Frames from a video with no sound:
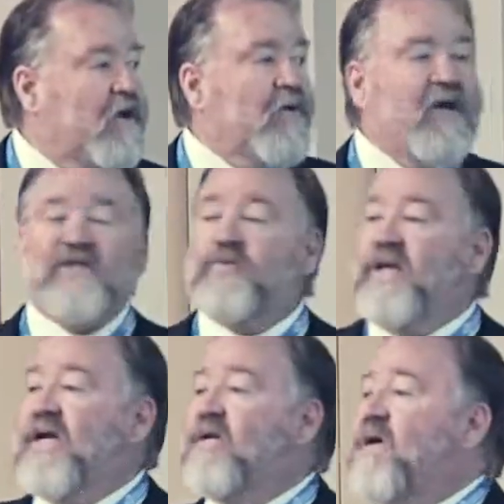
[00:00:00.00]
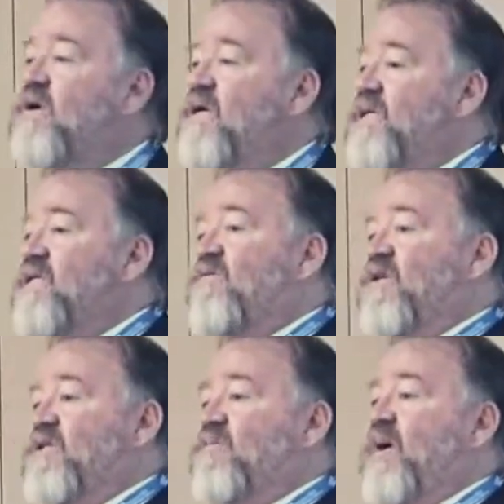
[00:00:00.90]
What else we like about it? It's
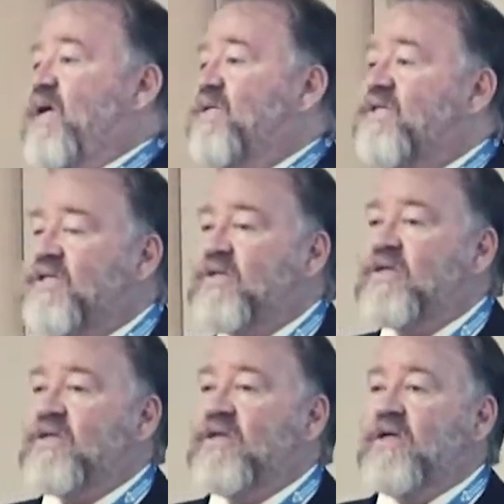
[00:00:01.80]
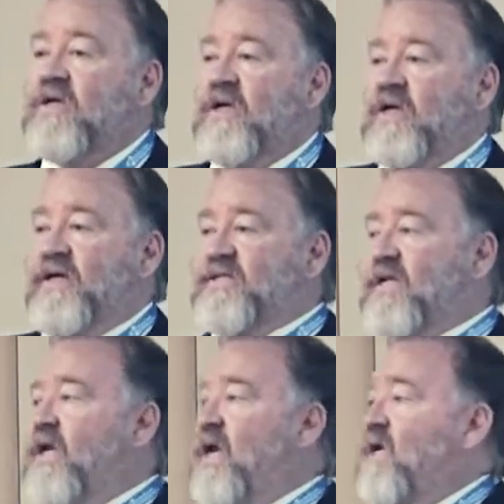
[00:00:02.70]
evidence-based. It's
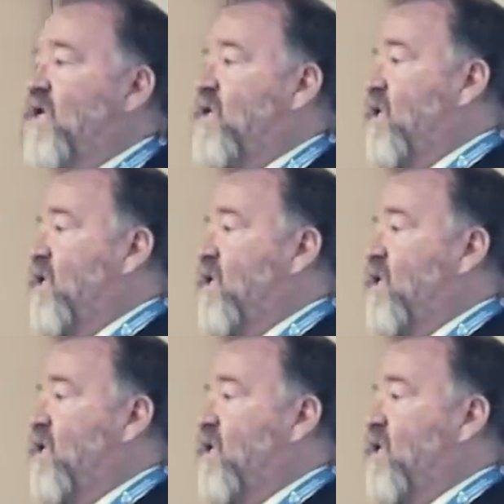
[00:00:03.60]
Canadian,